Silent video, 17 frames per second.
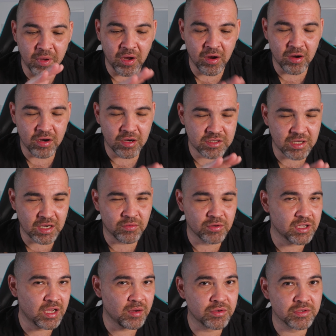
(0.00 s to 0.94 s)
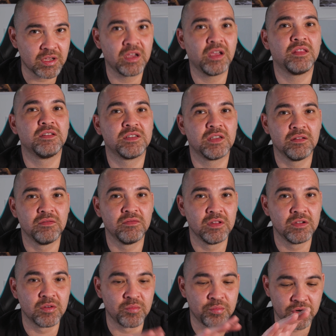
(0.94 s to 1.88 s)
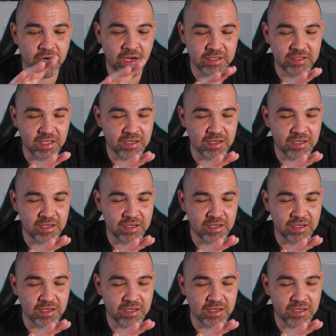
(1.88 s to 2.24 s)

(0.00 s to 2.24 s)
Because I was able to get this at a really good price,